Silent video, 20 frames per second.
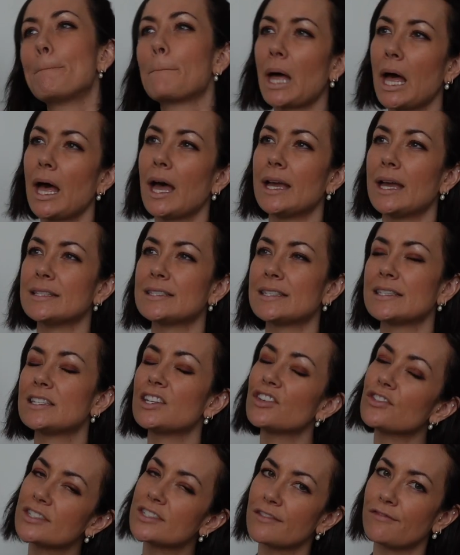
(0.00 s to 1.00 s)
but
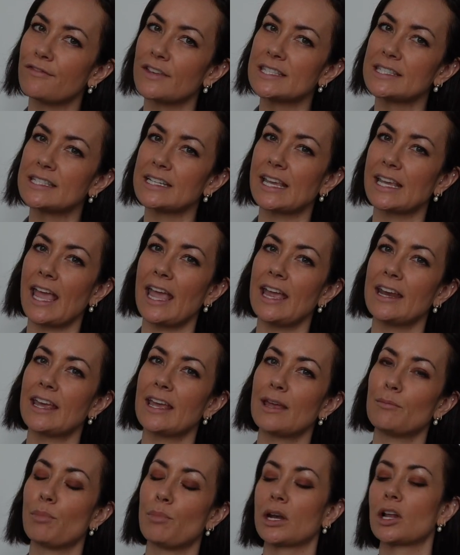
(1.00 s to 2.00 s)
still
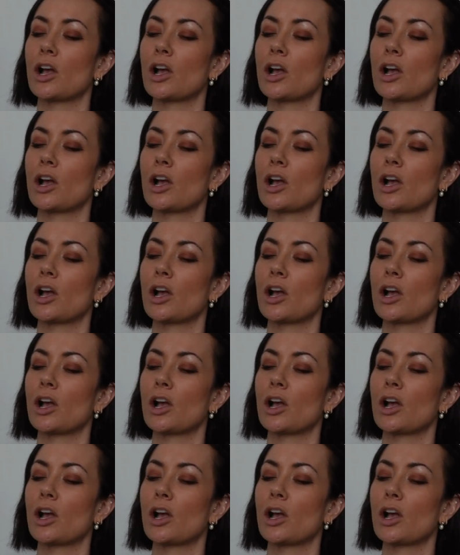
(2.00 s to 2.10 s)
sophisticated but